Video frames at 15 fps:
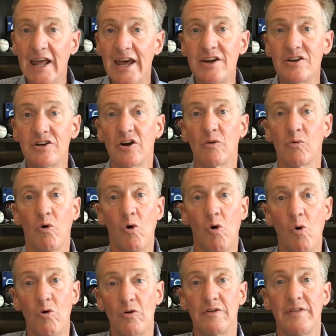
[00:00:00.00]
lender will
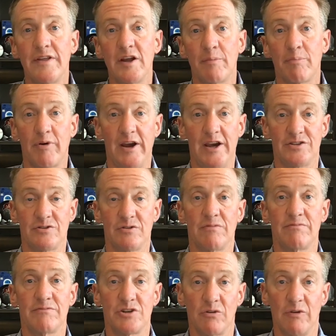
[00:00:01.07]
order the
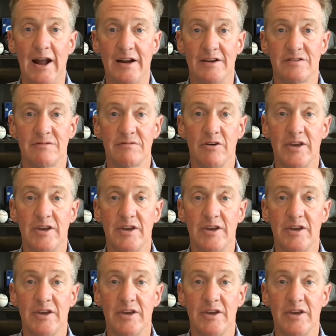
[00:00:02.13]
appraisal direct.